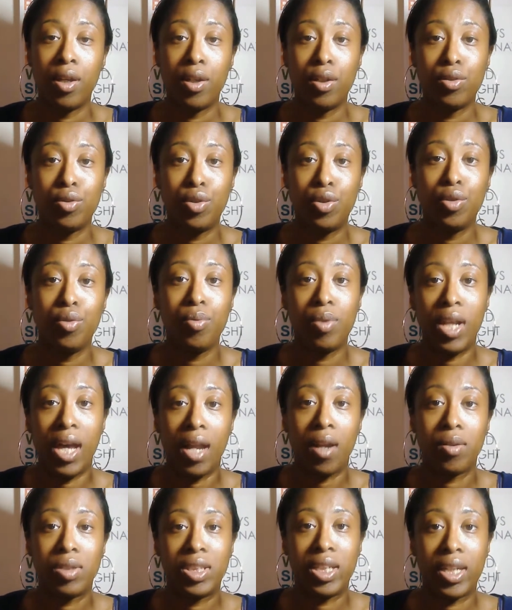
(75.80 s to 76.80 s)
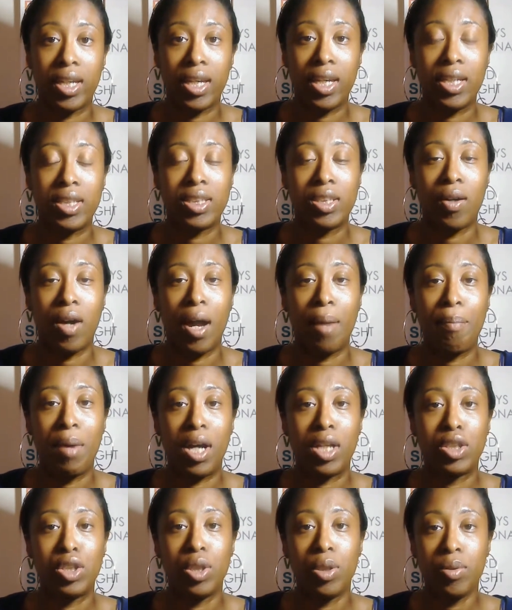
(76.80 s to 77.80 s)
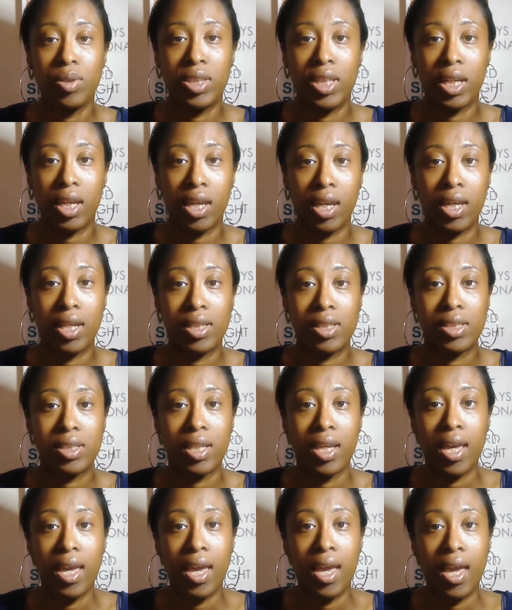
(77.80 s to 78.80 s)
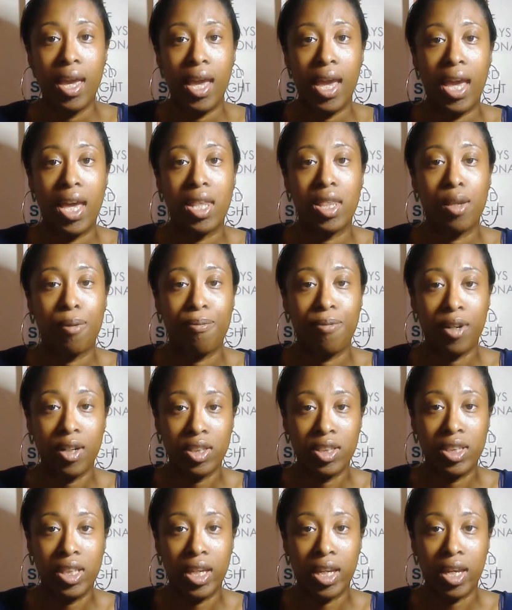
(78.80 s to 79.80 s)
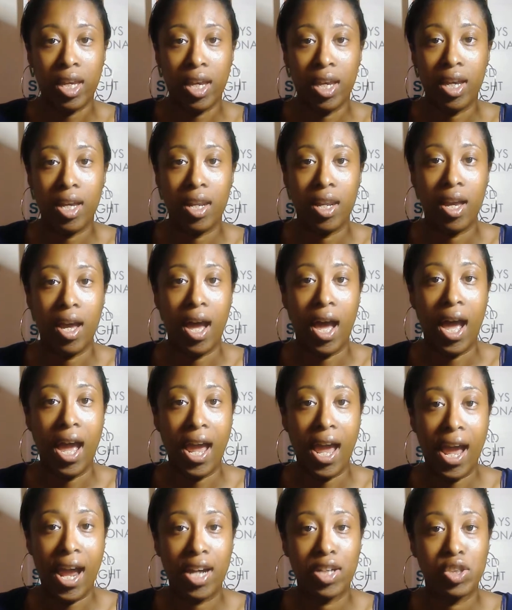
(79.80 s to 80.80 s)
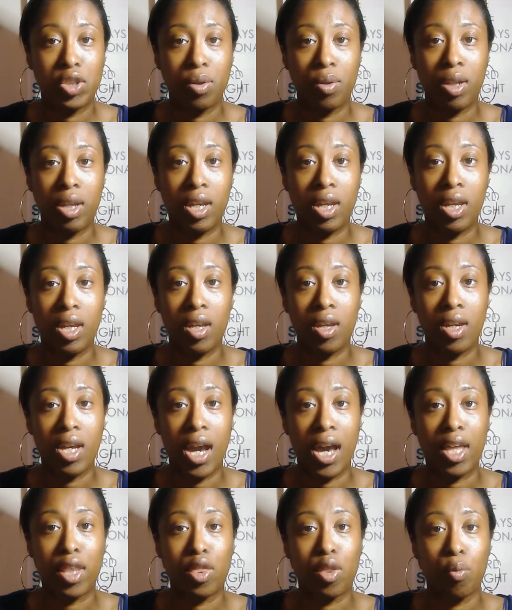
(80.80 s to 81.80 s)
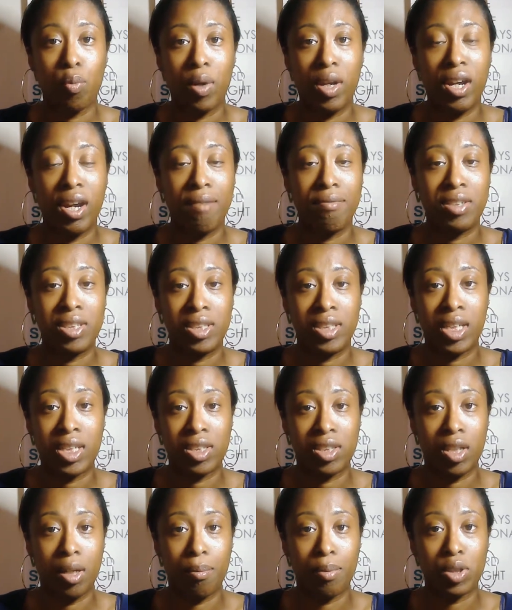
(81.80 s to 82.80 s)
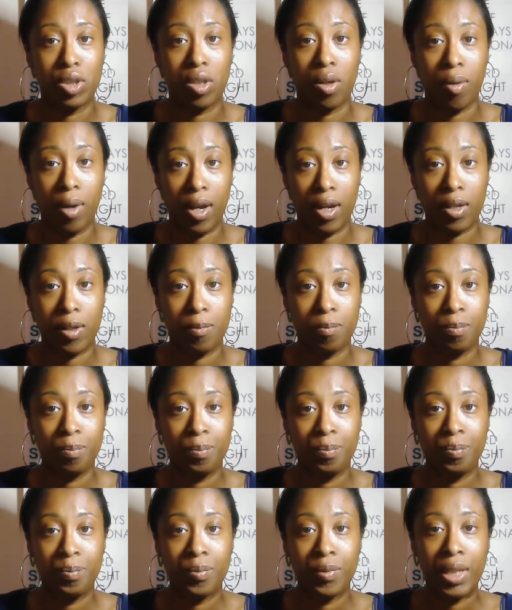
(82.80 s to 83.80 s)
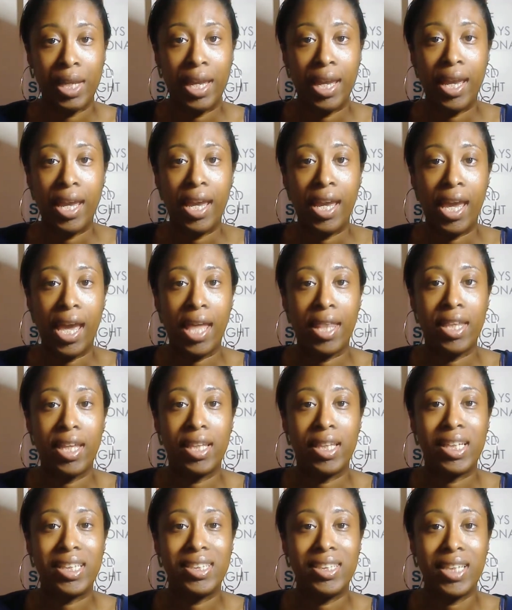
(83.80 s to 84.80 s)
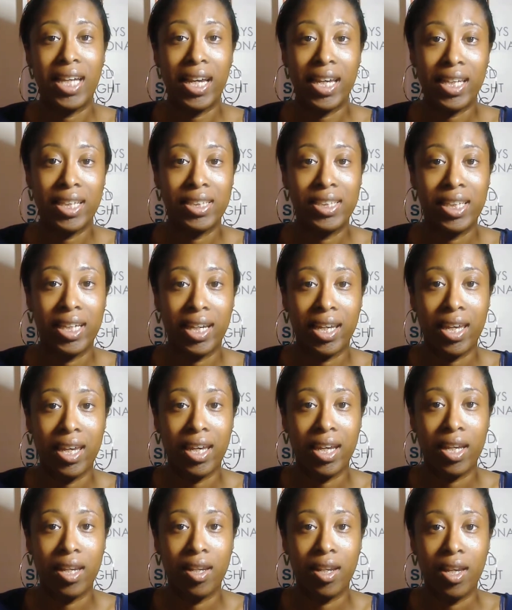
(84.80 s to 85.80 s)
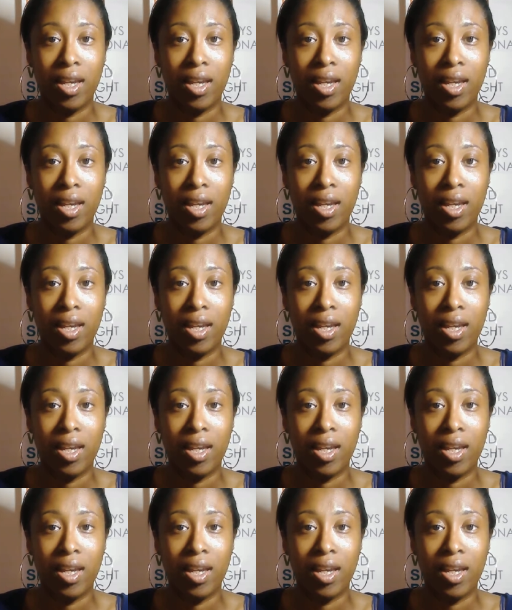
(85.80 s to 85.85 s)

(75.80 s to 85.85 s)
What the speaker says: two lotto tickets. So I bought two tickets, and the first ticket, I actually got three of the six numbers correct. And then the second ticket